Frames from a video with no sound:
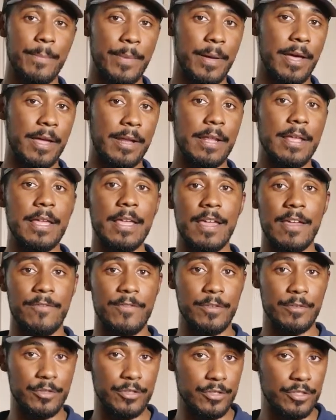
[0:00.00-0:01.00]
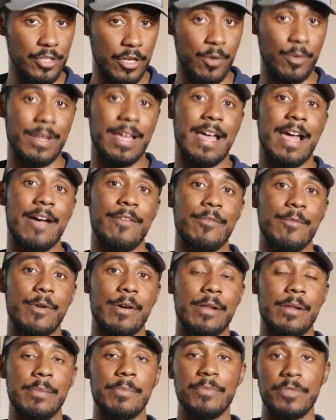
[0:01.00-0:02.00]
But if you don't have
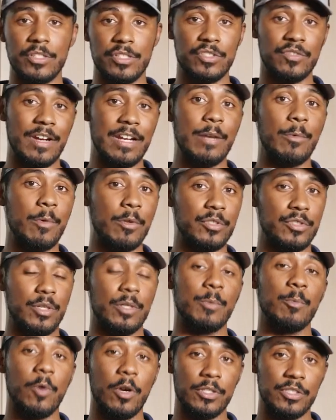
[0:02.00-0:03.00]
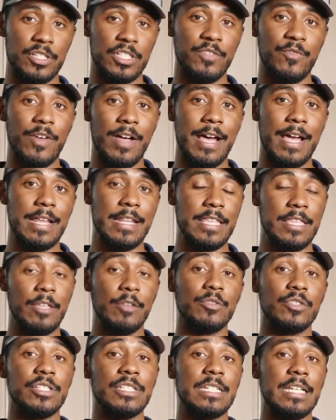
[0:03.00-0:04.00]
one, the strainer will work just fine.
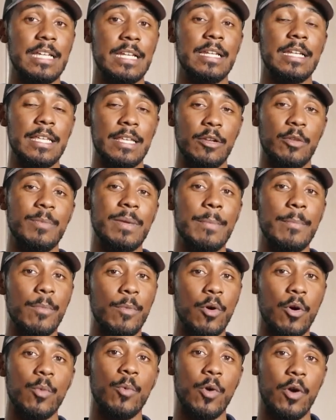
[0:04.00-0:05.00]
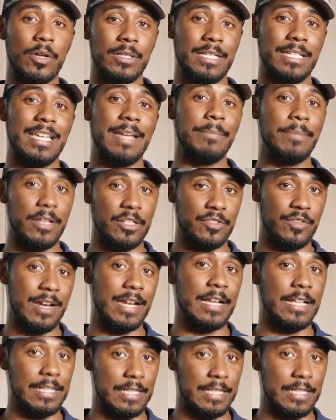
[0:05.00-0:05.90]
You'll just need, it'll be more work to keep that drain